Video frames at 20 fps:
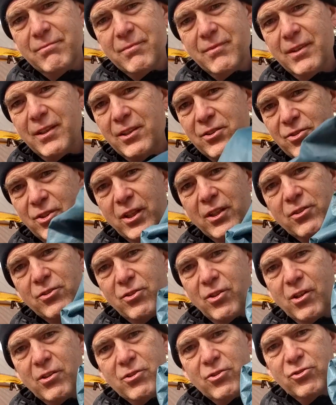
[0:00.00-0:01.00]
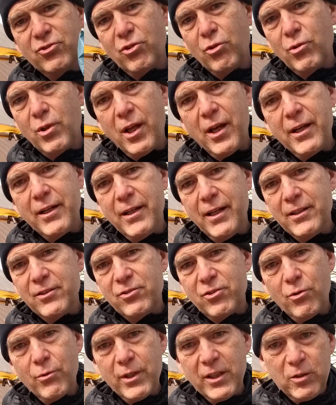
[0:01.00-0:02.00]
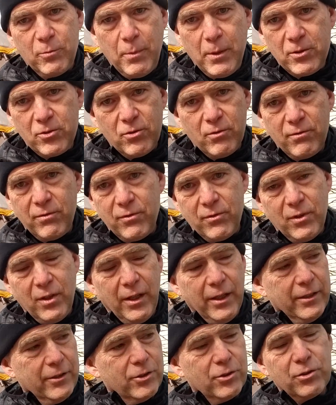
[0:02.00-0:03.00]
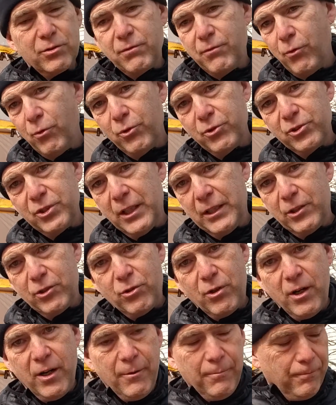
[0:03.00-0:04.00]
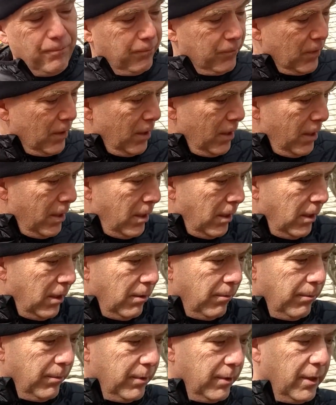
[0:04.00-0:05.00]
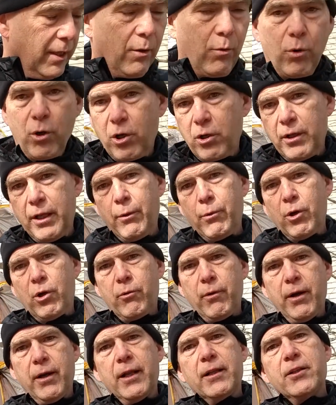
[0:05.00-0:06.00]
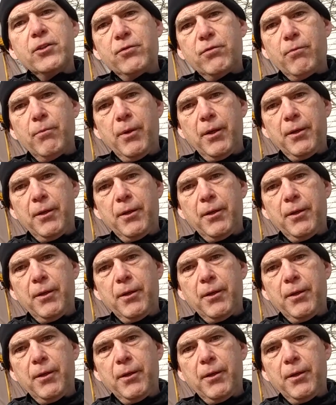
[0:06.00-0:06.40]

These things are just so light and so inexpensive, you're just foolish not to try them. They work great, at least for me,